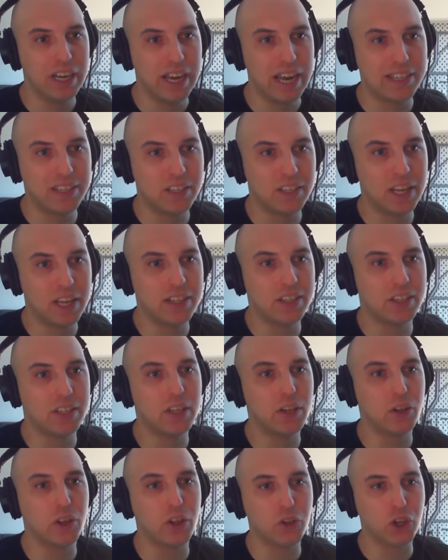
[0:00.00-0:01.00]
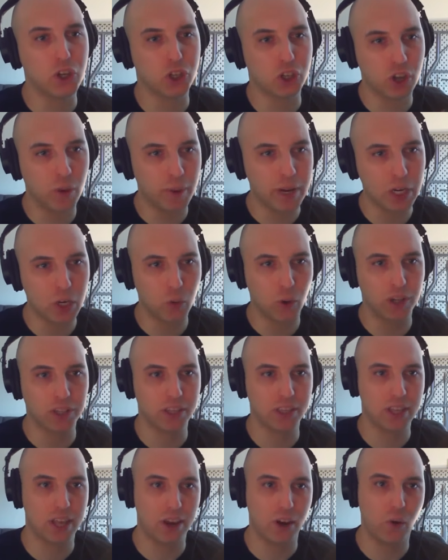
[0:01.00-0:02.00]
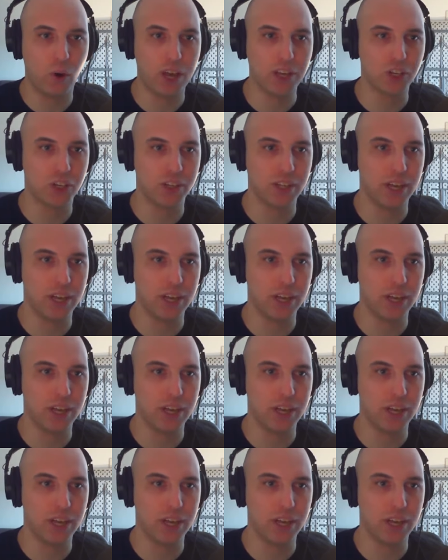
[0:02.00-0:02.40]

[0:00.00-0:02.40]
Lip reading: There's just so many nuances to that question